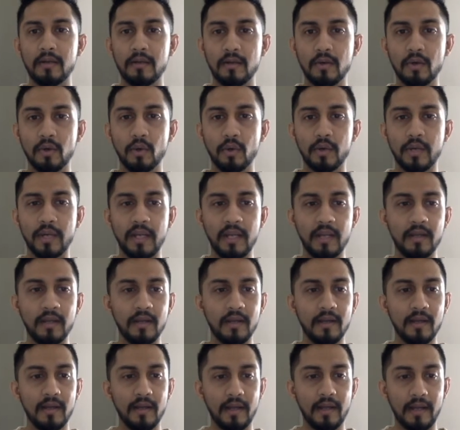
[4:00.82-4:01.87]
okay,
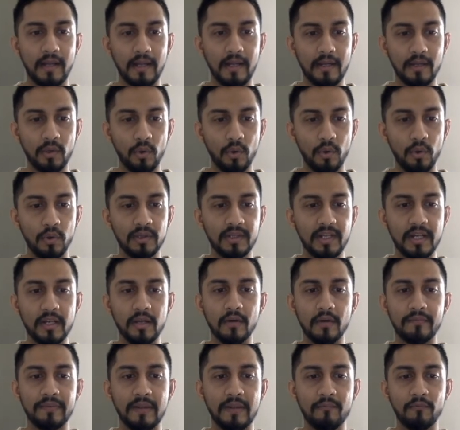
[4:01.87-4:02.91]
and all three
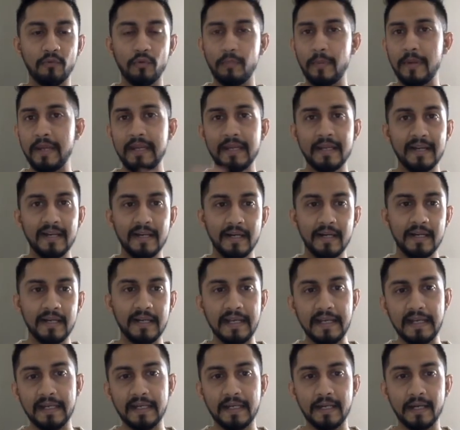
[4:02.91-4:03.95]
of them would be
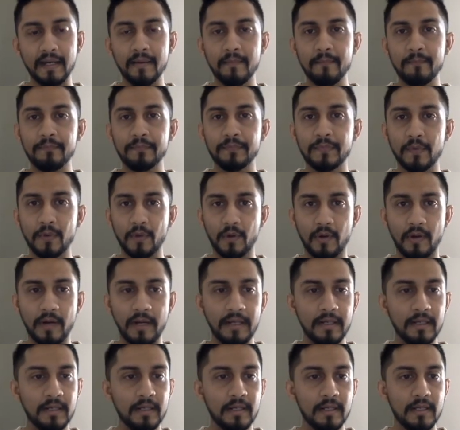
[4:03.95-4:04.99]
deleted. All
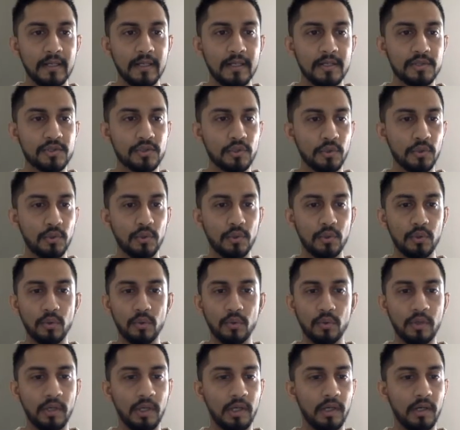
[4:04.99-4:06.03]
right,
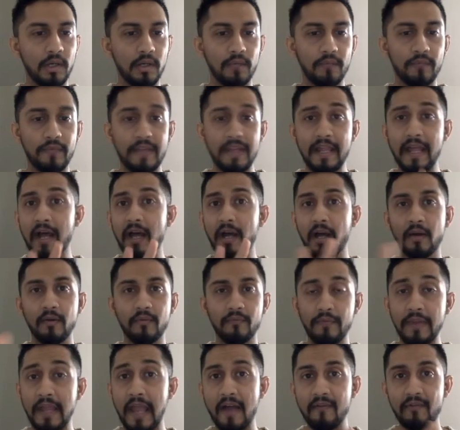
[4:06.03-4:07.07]
so we
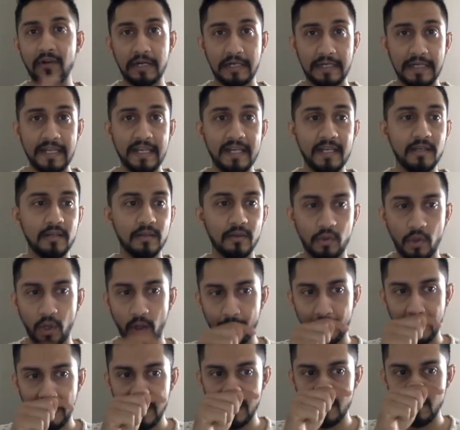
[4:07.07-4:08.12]
have a clean
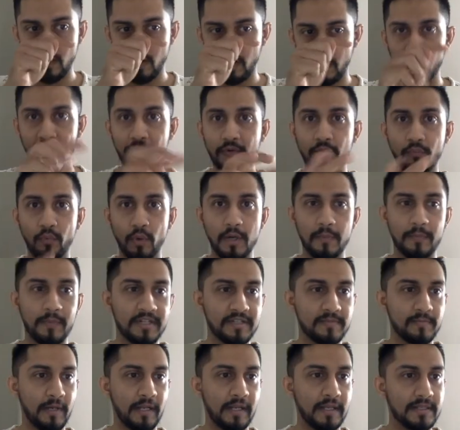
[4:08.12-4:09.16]
copy of
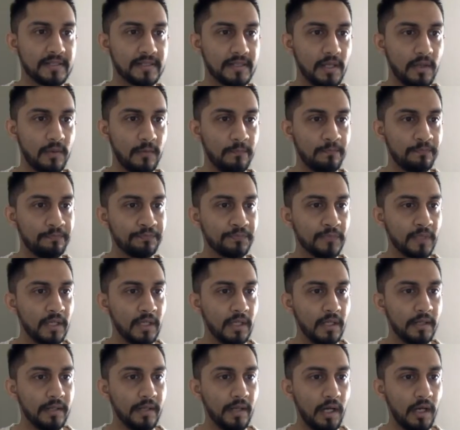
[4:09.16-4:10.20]
WordPress plugins now.
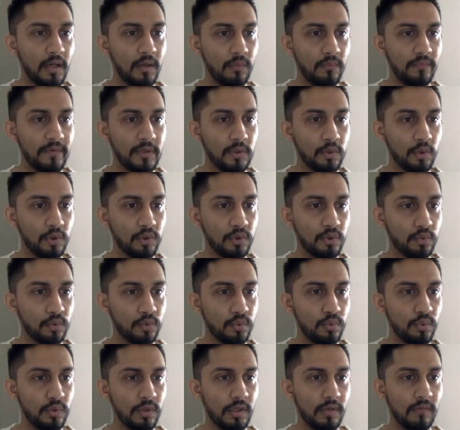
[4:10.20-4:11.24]
Now we go
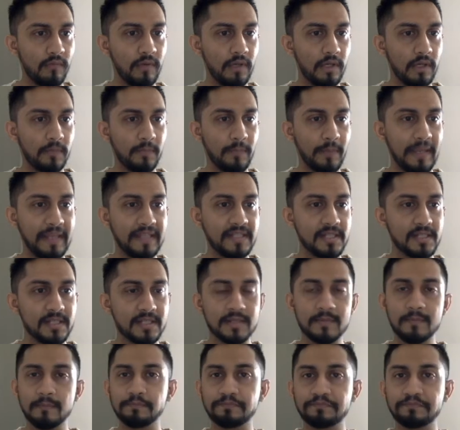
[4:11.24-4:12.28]
to our pages